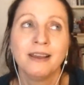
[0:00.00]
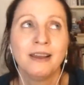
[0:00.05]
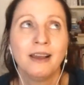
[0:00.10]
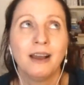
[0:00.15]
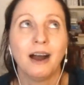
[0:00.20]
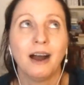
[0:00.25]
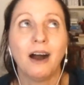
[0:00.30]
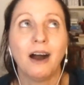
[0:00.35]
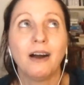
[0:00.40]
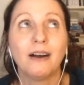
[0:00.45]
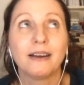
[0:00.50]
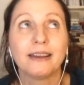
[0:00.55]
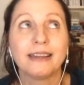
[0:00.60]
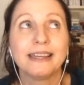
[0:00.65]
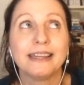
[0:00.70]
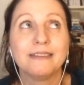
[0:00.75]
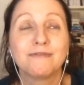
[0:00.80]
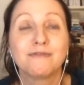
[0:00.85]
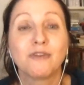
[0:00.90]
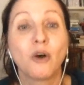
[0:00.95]

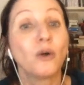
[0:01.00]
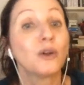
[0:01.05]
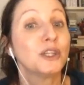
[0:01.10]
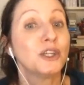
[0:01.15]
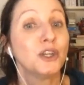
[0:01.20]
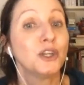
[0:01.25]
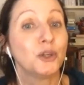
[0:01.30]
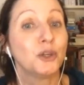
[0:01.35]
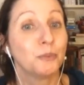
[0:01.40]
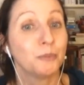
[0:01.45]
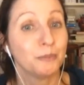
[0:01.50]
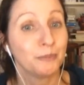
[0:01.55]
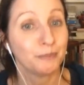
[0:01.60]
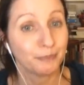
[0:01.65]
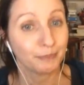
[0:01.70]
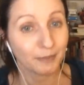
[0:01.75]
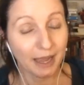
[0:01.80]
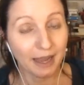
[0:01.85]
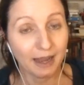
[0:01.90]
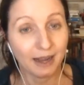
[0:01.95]
high volume
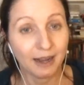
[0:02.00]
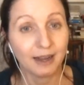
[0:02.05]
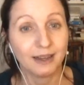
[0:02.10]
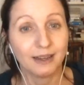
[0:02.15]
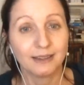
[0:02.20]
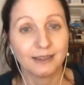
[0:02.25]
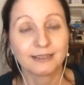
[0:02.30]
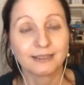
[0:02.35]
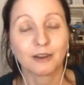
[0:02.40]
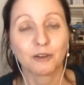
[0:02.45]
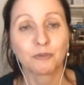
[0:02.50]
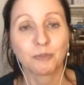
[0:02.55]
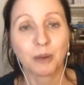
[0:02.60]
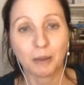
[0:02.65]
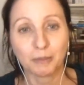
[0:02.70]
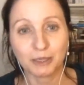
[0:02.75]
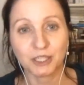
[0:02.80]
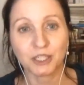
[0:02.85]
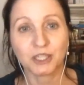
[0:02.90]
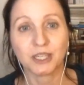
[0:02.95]
uh, self
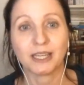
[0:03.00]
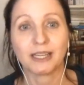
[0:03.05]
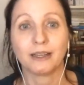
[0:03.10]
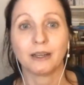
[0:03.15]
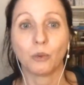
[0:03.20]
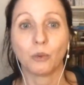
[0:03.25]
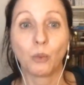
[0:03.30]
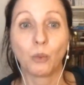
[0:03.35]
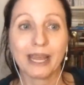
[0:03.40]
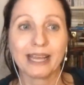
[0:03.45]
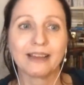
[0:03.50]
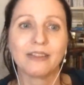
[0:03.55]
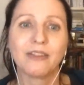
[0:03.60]
publishing wing.